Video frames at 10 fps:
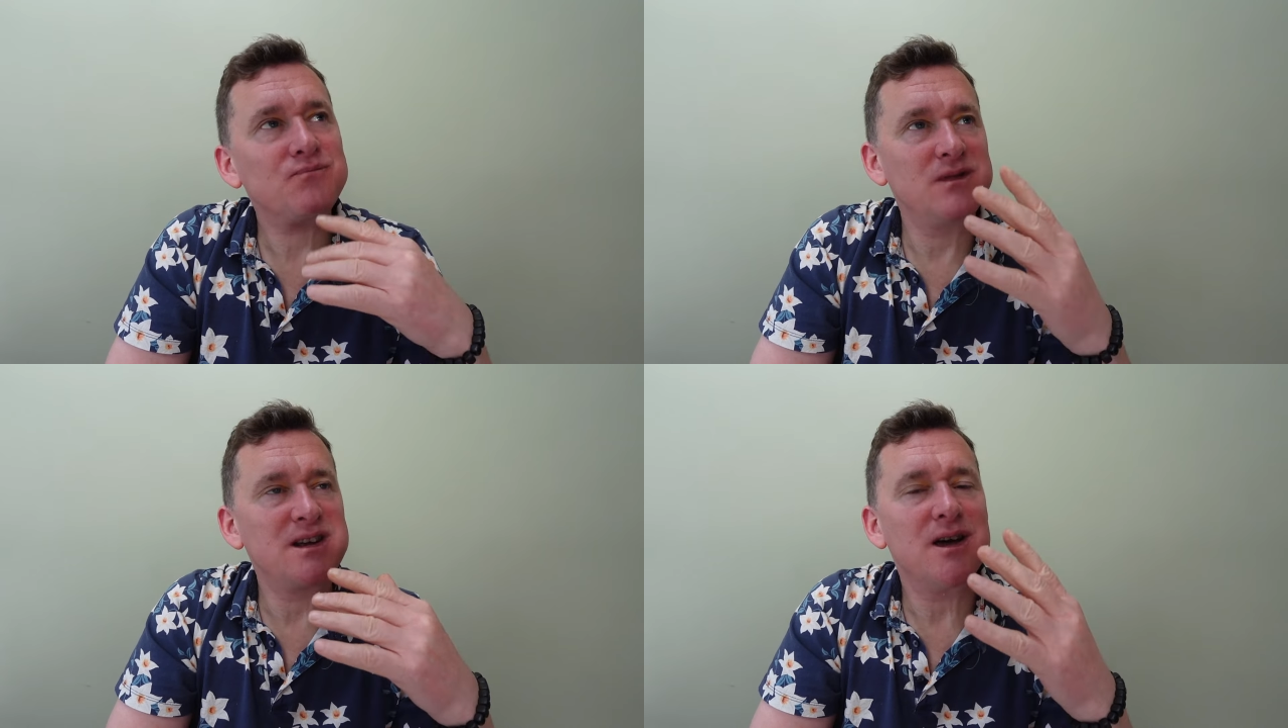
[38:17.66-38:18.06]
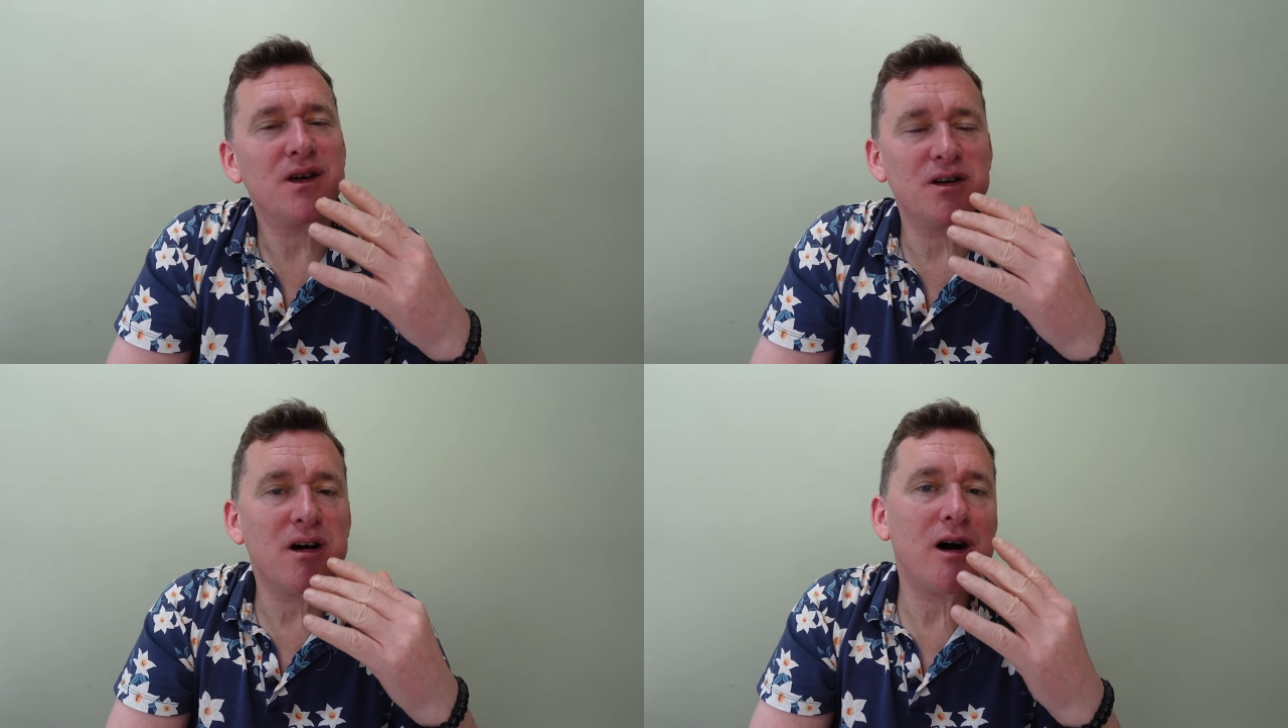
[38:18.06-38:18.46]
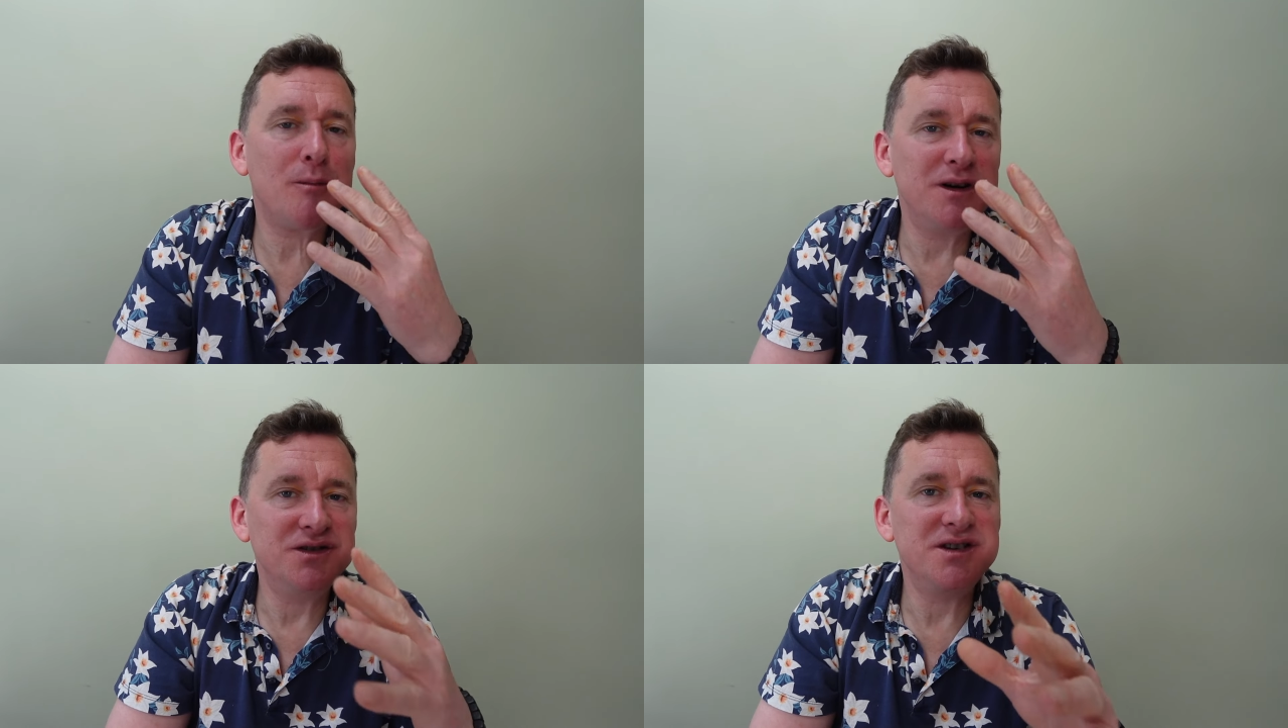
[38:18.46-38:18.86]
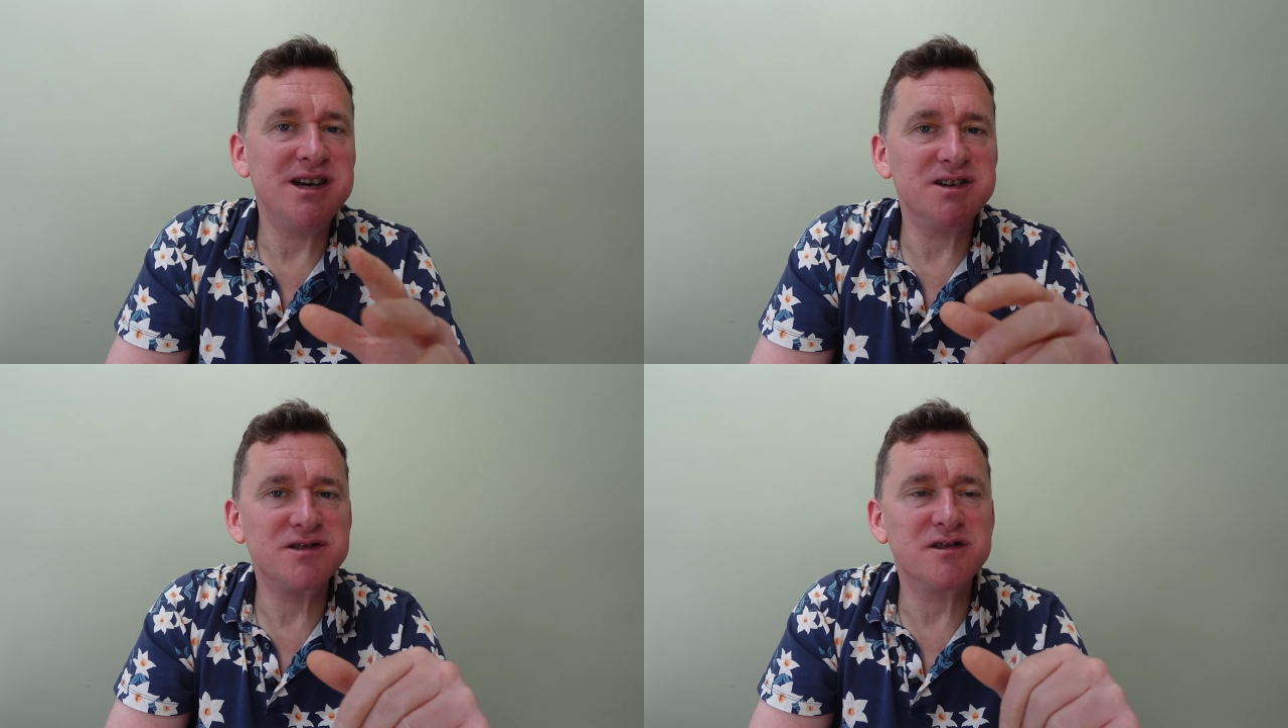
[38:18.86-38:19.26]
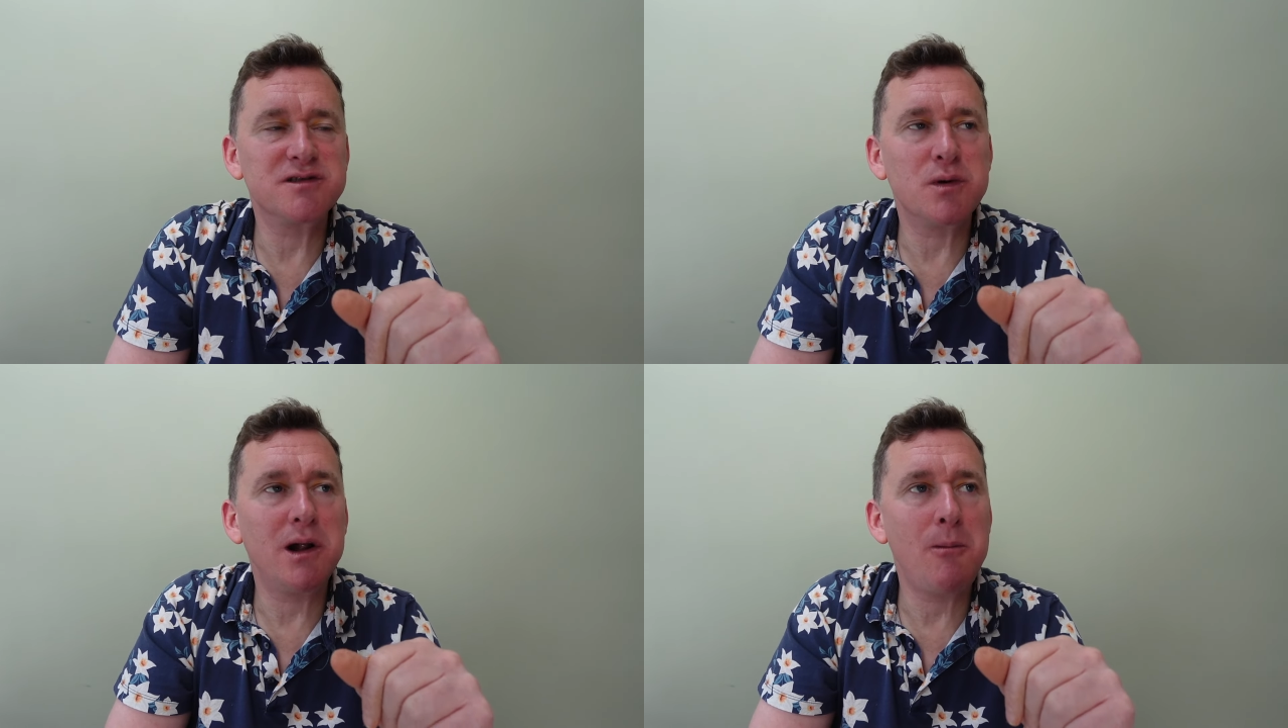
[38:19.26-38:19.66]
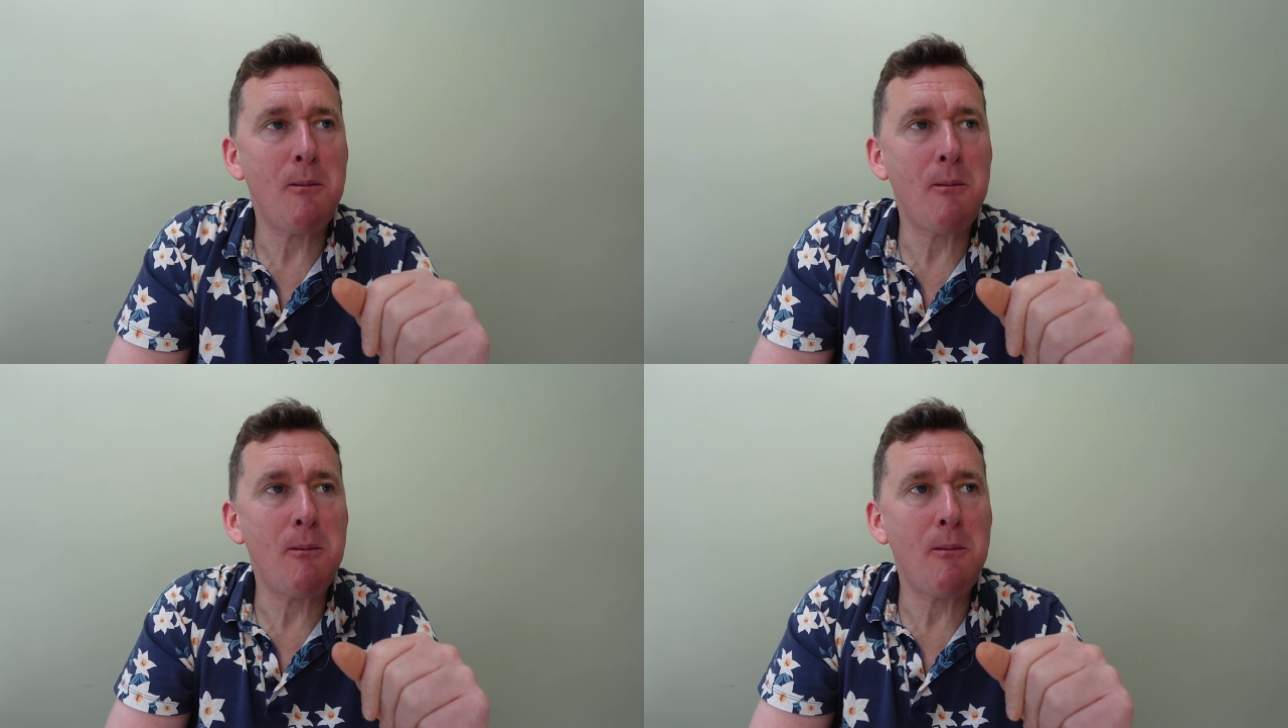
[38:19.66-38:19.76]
You get that almond taste as well.